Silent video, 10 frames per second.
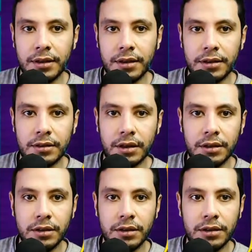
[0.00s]
done.
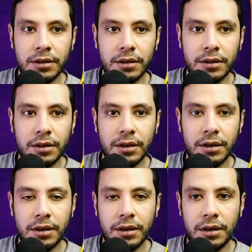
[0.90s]

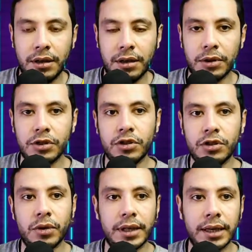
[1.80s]
And once you
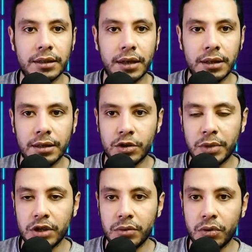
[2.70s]
click done, this
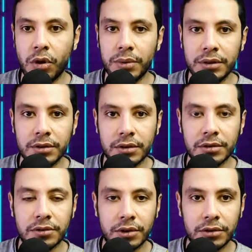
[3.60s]
page will open in
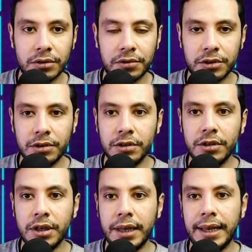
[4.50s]
front of you,
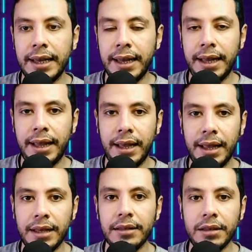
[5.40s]

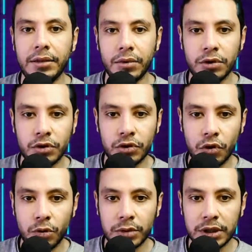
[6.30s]
and they will
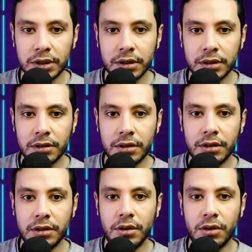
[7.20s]
show me
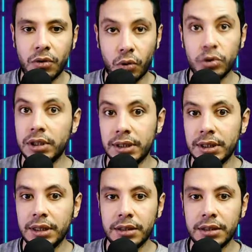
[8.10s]
all the
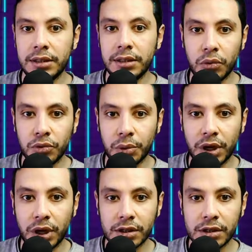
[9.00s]
deals and all the
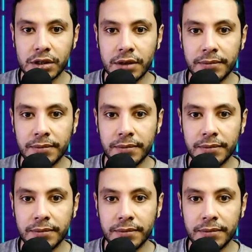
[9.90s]
prices.